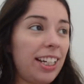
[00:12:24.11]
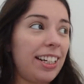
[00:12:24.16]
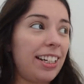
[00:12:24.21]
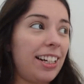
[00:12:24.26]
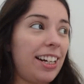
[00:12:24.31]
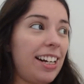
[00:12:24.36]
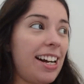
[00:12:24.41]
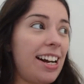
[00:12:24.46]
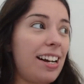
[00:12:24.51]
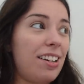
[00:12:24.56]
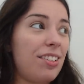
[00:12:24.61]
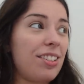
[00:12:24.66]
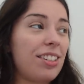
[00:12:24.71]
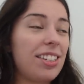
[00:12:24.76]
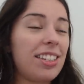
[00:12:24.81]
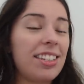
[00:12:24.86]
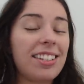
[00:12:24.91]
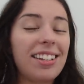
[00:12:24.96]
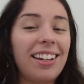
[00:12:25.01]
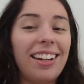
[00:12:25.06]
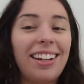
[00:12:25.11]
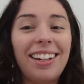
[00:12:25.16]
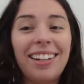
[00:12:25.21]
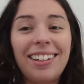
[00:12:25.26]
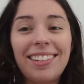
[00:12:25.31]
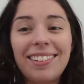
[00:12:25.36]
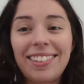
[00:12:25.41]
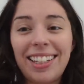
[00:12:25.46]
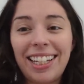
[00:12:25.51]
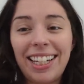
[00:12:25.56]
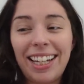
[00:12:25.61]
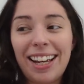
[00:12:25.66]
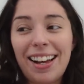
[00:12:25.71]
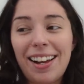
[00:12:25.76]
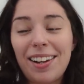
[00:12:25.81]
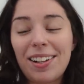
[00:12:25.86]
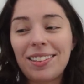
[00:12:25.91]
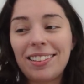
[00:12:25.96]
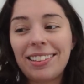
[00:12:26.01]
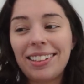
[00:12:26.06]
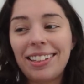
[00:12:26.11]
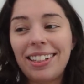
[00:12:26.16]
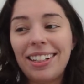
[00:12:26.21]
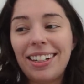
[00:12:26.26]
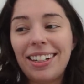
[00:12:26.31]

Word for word: in our house video.